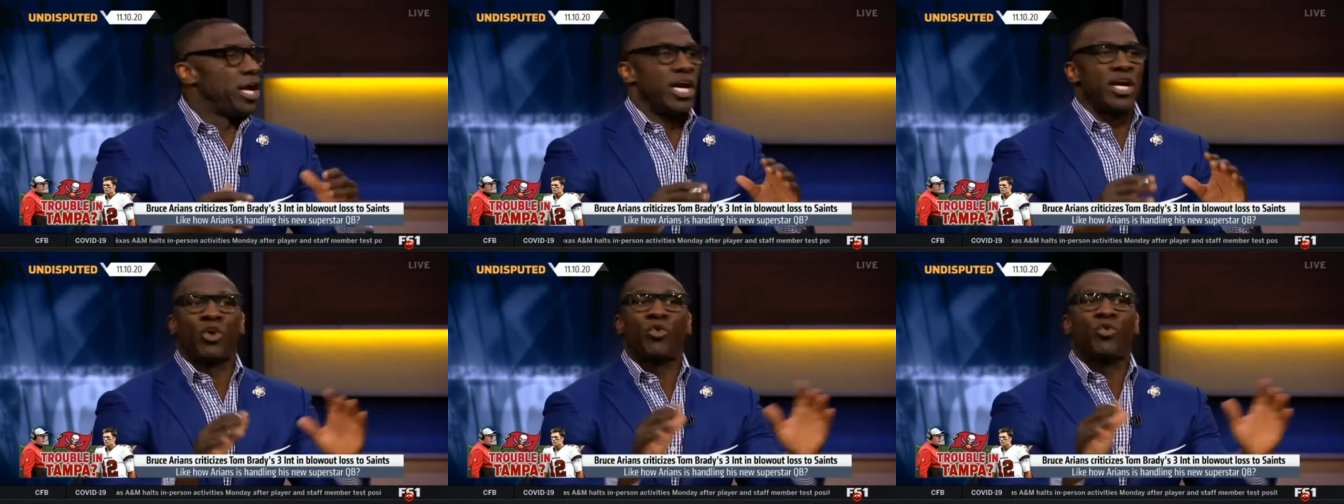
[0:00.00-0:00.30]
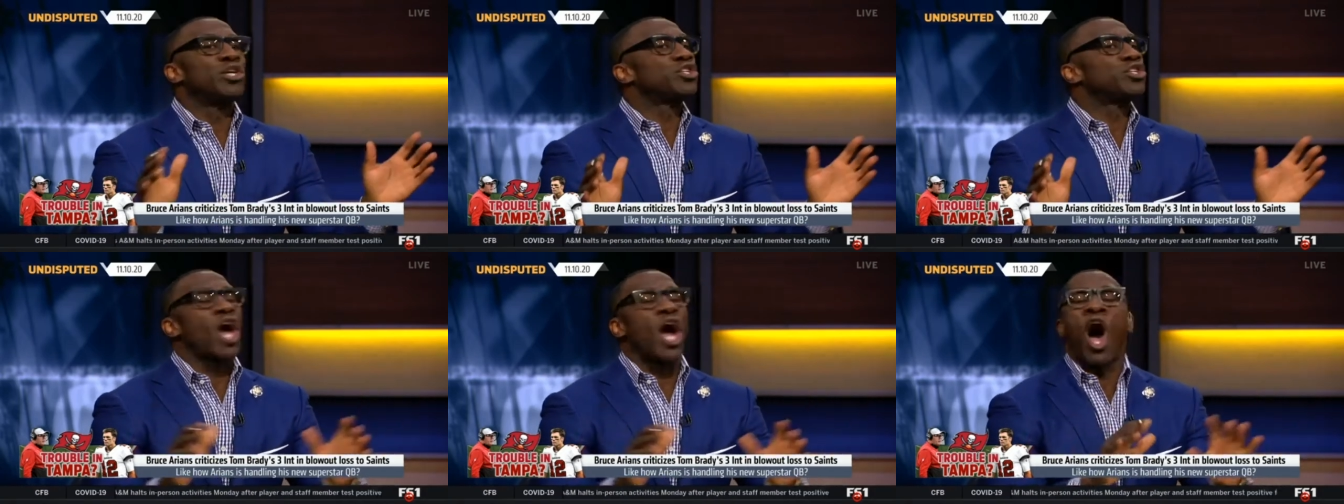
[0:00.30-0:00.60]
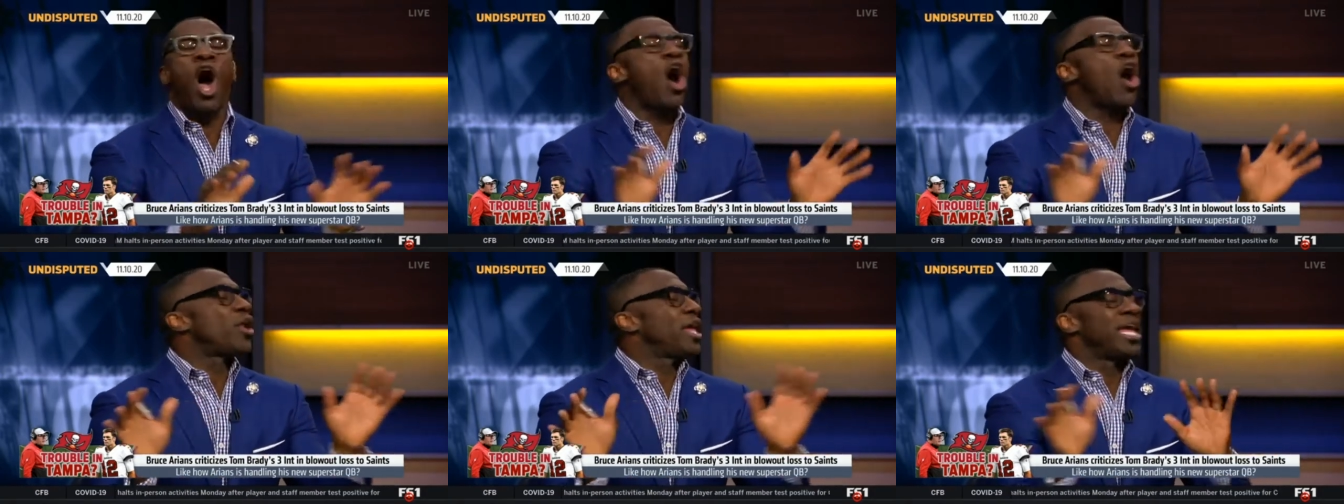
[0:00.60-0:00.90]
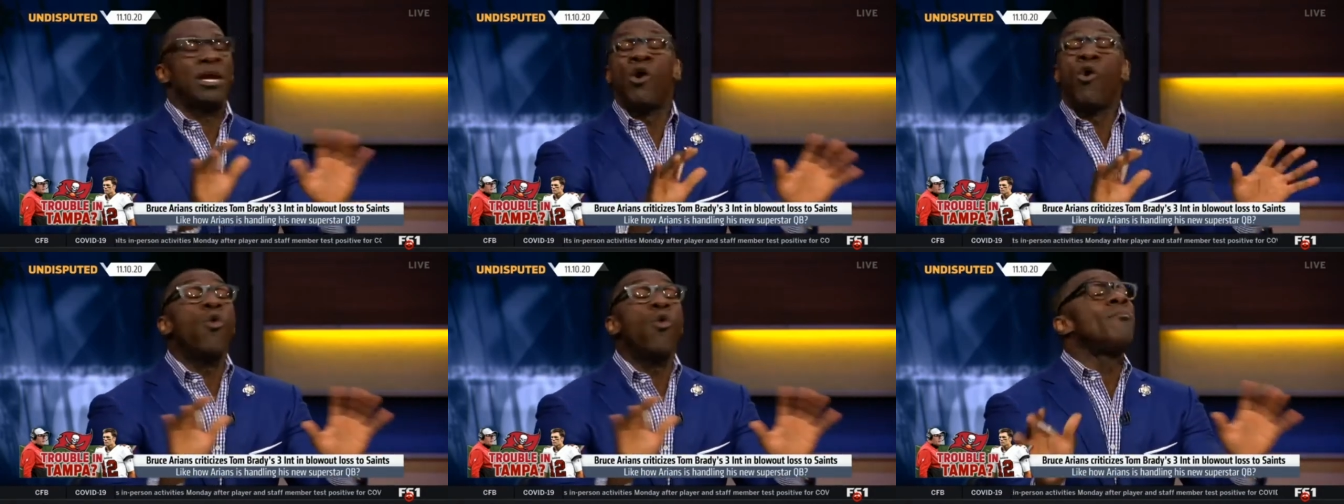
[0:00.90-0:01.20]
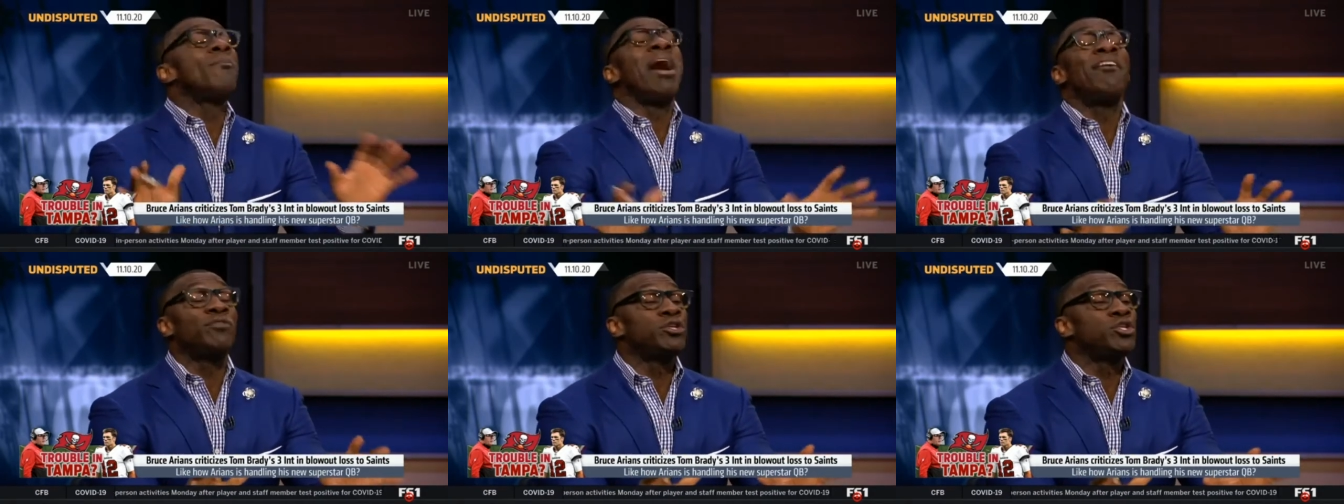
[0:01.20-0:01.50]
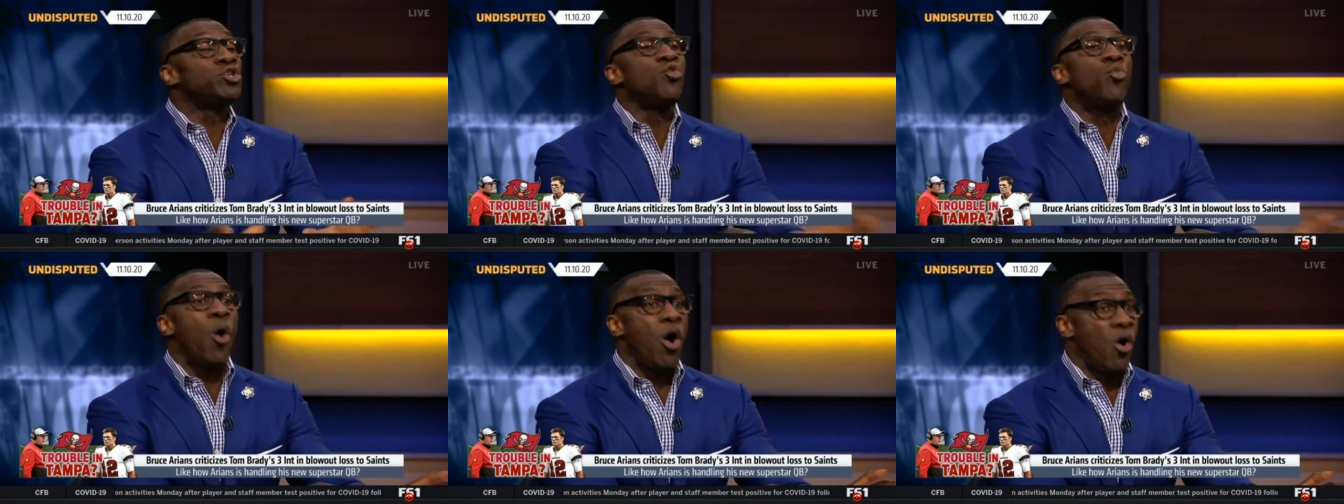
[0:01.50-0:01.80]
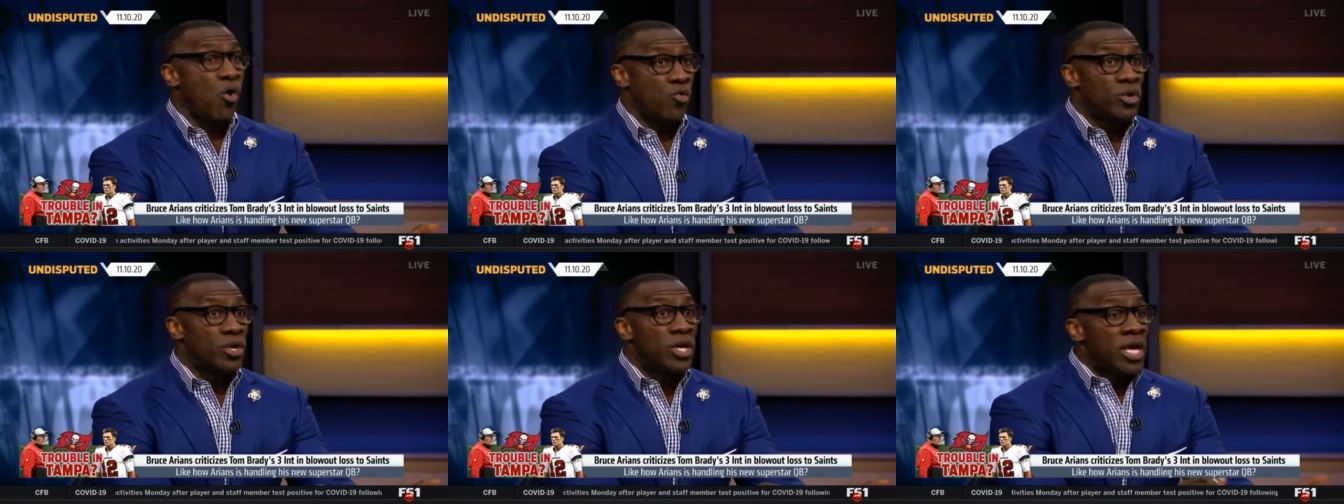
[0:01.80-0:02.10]
and Chris, all and whomever you
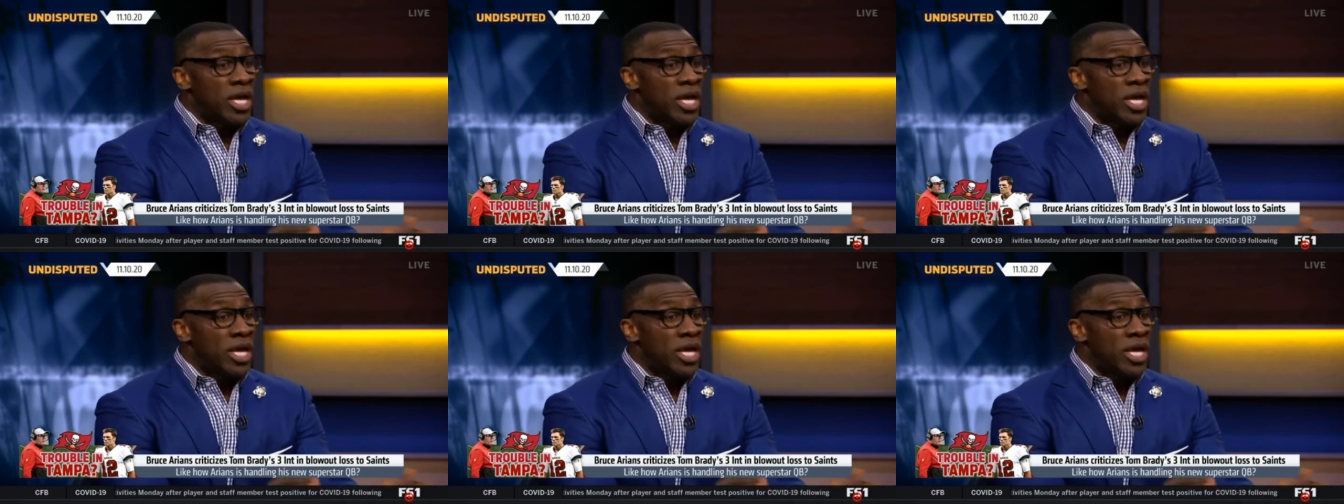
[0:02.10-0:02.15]
want.